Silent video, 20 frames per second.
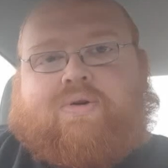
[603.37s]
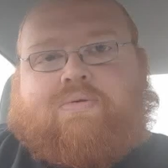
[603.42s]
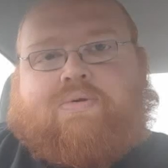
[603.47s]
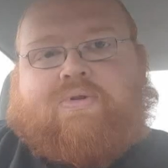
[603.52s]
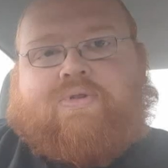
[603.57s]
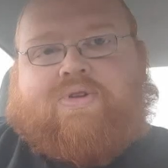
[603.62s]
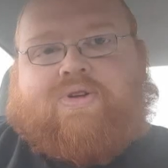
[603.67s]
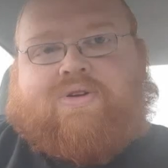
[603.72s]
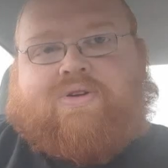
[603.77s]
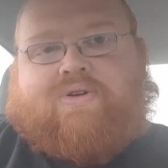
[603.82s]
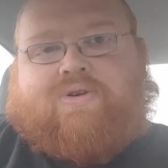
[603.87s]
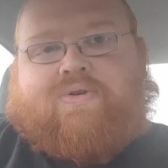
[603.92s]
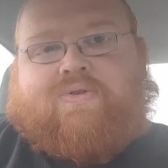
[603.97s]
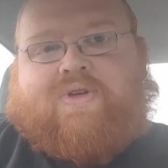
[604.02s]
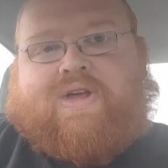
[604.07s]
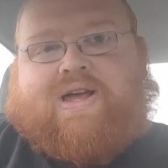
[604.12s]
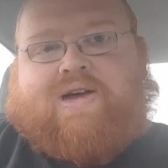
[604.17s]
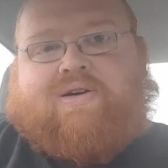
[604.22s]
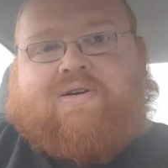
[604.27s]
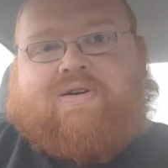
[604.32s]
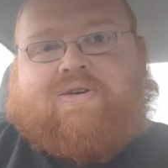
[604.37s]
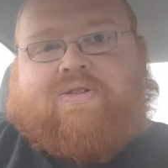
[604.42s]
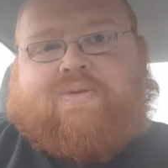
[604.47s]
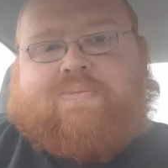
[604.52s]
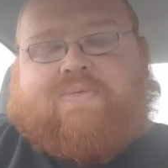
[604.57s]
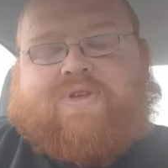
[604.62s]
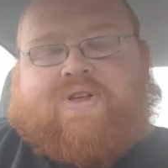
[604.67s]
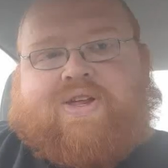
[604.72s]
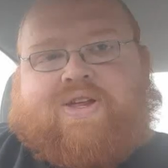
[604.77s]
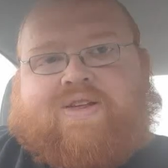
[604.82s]
all the algorithm
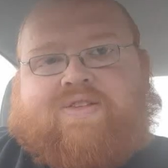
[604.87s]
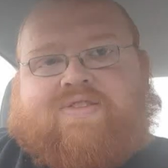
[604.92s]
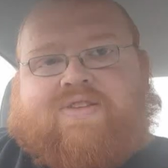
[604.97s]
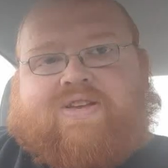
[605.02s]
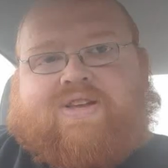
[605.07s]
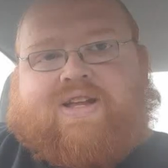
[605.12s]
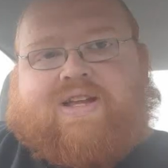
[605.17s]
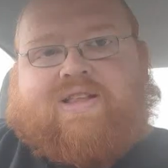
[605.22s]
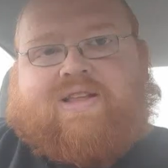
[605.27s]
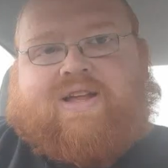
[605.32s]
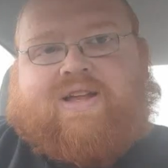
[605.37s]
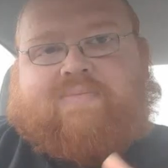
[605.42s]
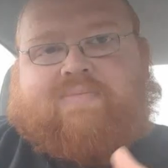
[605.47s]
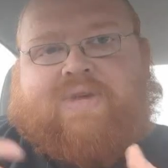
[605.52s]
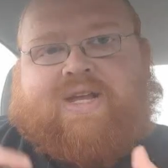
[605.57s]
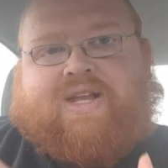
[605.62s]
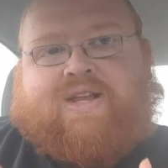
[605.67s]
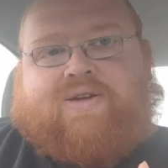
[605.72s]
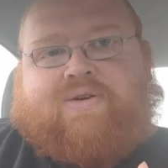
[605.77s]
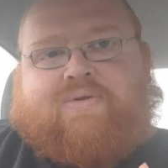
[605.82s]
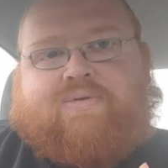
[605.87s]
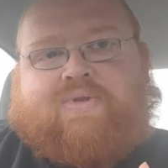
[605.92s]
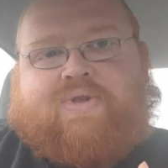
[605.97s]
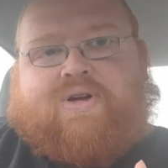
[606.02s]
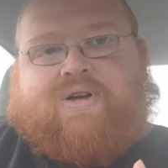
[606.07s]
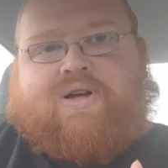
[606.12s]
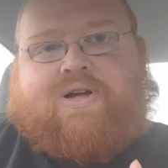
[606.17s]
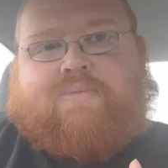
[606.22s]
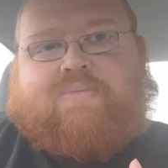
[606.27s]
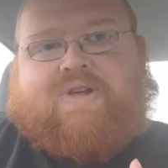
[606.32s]
things and let me know in the
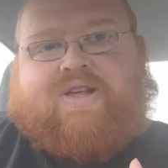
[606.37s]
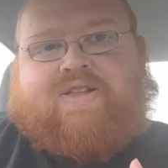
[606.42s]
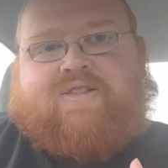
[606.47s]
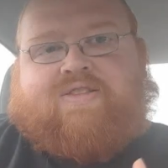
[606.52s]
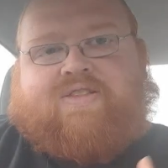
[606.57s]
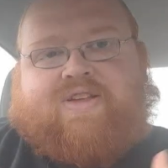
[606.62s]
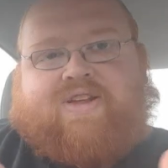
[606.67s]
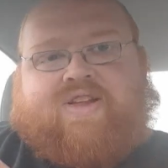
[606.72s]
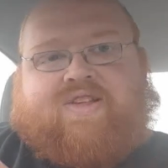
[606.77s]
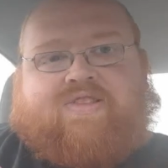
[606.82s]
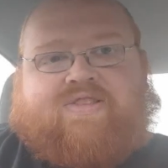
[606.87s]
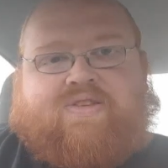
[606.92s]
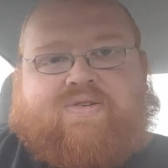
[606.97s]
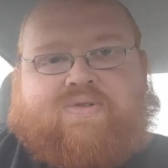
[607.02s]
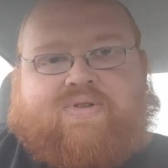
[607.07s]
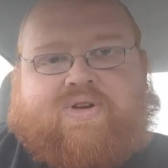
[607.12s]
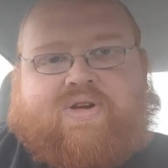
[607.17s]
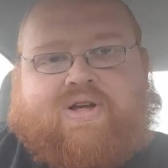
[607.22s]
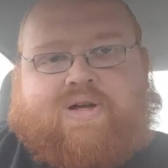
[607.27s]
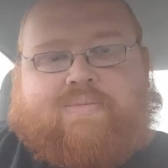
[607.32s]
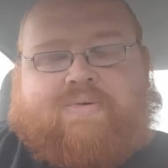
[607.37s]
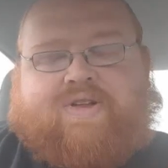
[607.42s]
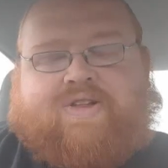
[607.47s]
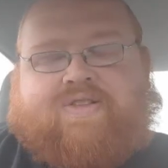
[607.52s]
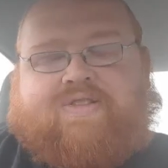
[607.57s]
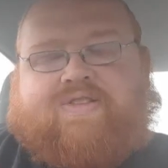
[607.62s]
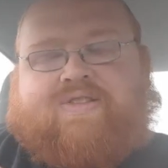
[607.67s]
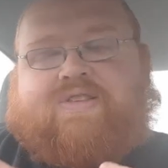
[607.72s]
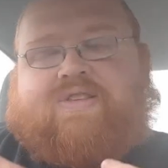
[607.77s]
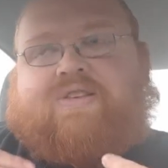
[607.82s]
comments. Let us know in the
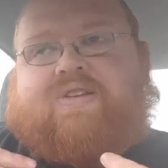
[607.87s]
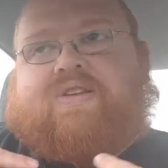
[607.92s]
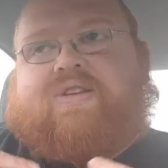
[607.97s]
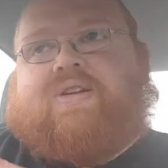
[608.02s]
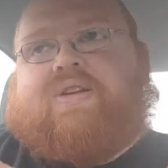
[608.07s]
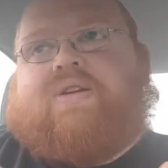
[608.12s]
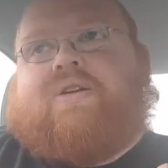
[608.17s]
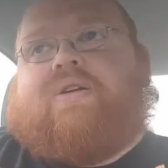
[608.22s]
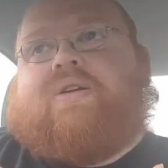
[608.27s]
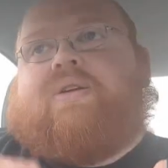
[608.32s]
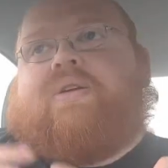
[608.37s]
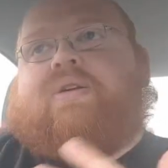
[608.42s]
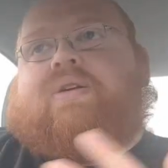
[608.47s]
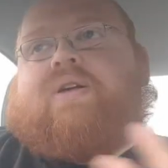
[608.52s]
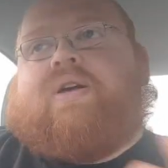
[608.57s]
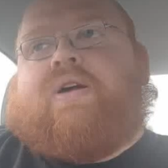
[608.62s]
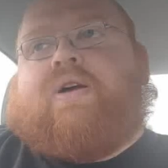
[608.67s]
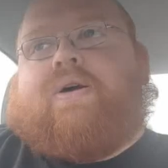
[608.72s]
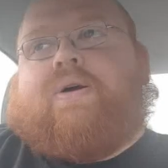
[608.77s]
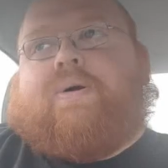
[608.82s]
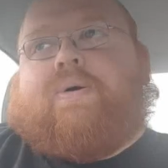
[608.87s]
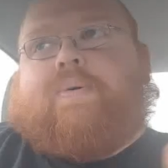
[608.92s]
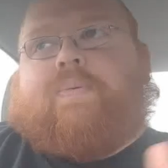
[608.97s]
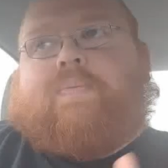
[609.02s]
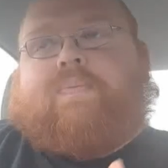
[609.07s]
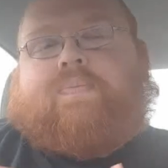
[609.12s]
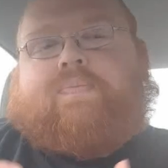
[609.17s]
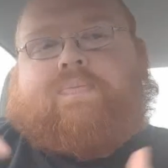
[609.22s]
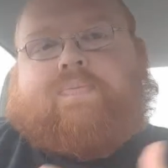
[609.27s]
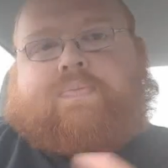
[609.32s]
comments uh,
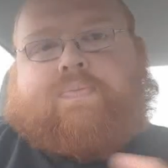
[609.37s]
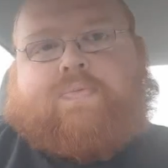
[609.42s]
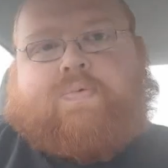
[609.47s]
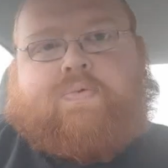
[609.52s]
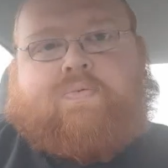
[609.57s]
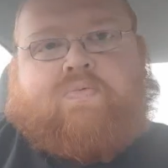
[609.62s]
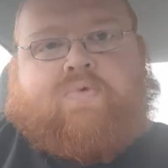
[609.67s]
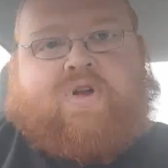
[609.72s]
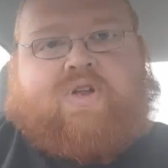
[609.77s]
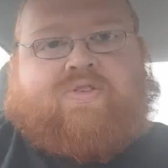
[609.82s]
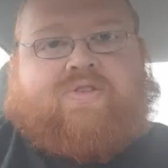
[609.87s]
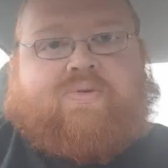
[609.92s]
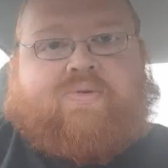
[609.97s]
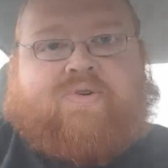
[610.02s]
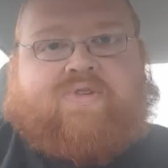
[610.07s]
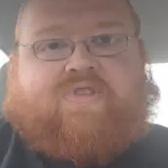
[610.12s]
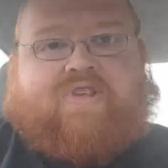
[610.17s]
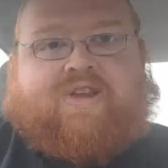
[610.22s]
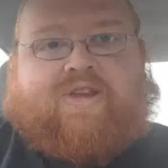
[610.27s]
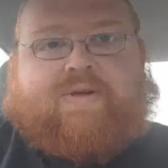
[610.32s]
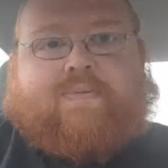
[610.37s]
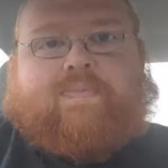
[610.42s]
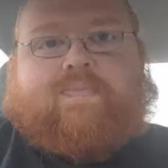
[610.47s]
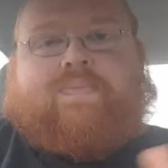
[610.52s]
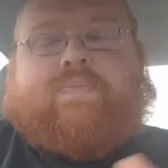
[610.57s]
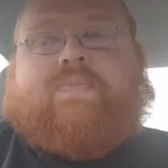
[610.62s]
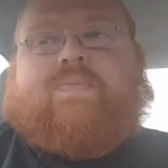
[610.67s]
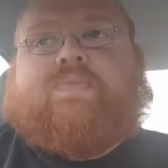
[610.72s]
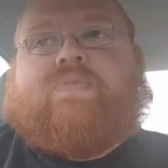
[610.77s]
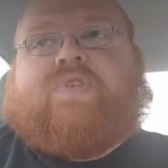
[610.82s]
what else you want to see.
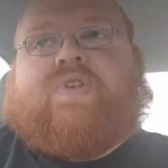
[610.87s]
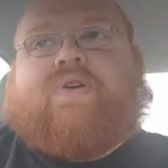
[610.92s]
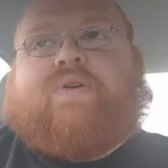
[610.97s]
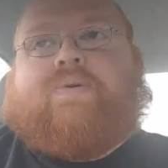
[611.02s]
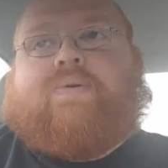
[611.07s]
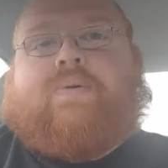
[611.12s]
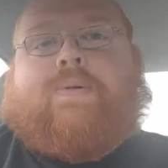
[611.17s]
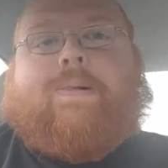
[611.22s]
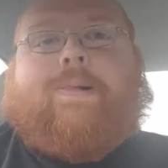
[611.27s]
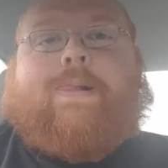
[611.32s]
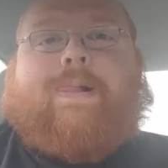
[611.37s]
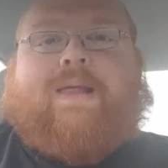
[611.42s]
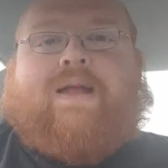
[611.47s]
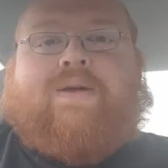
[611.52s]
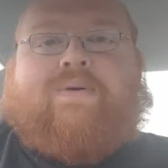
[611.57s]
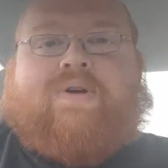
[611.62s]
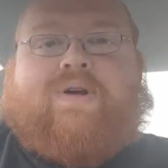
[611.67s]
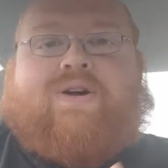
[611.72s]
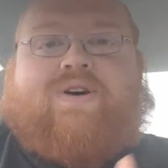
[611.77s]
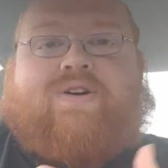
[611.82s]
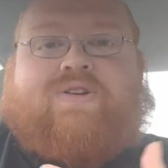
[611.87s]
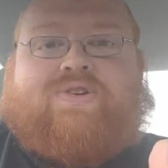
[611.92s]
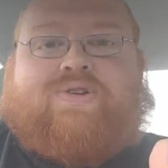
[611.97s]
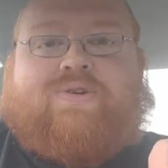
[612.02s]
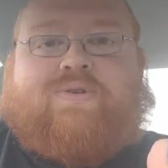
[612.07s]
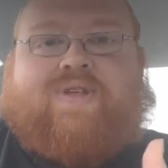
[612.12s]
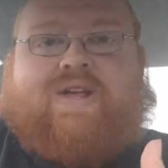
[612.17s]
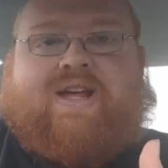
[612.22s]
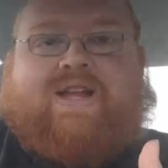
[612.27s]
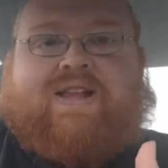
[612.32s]
So anyway, on
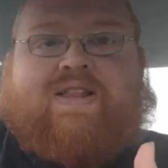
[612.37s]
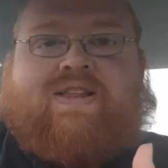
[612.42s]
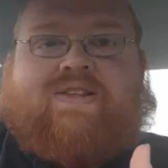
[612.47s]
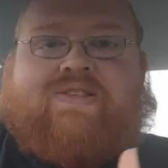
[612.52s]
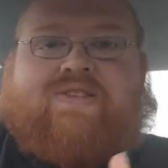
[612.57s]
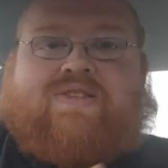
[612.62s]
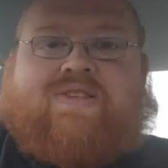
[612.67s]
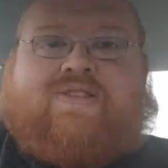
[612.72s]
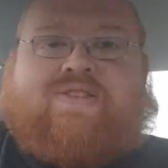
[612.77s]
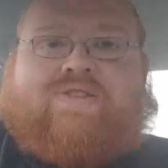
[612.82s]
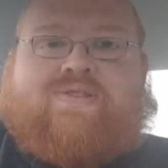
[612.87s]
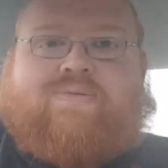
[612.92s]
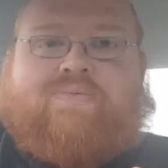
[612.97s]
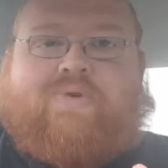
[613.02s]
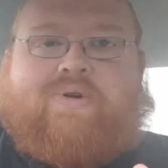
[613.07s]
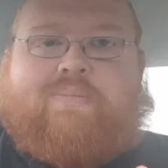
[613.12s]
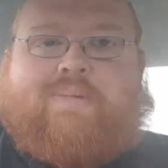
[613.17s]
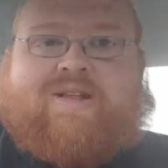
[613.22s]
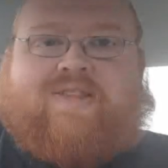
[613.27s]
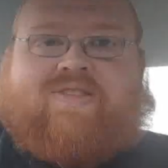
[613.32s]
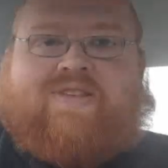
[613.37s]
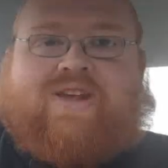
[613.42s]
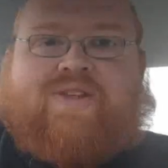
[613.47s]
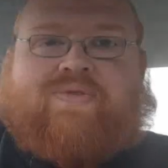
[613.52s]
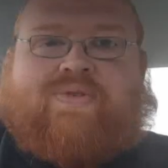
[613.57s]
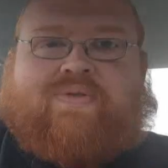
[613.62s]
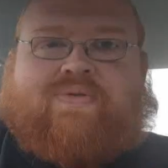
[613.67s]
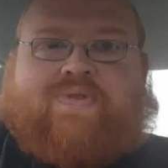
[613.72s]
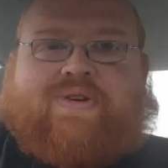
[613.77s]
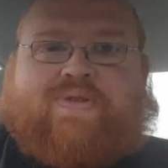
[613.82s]
to that. And this what I'm about to say is
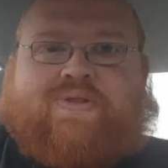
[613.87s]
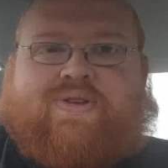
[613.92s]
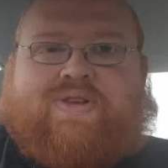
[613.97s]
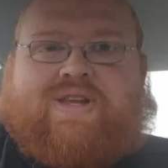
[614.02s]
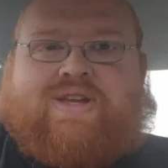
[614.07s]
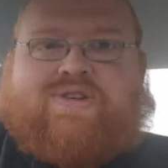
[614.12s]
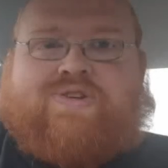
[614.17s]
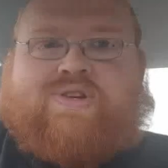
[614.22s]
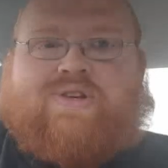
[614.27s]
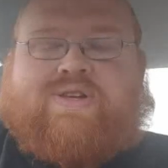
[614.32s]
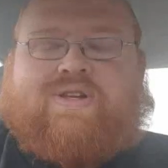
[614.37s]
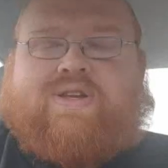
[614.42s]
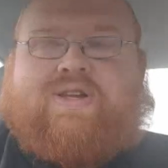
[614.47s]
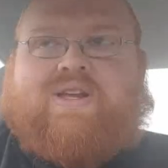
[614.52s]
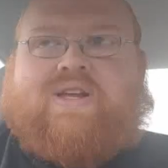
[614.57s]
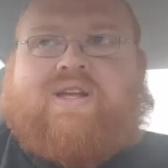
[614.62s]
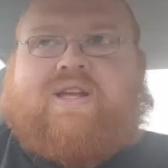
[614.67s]
for fifth edition.